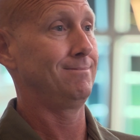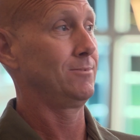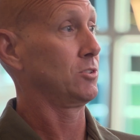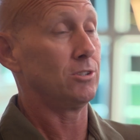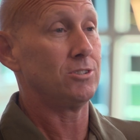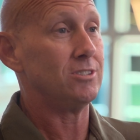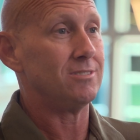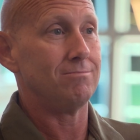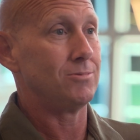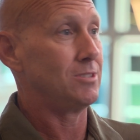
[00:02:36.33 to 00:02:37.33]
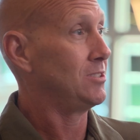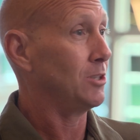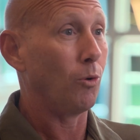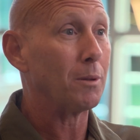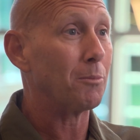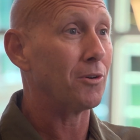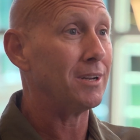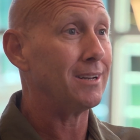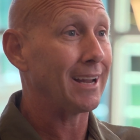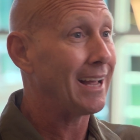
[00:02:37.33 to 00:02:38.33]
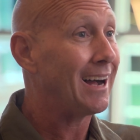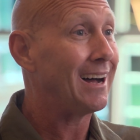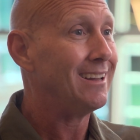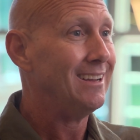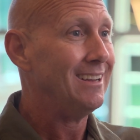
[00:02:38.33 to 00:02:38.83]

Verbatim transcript: sir, she's the only Marine I got.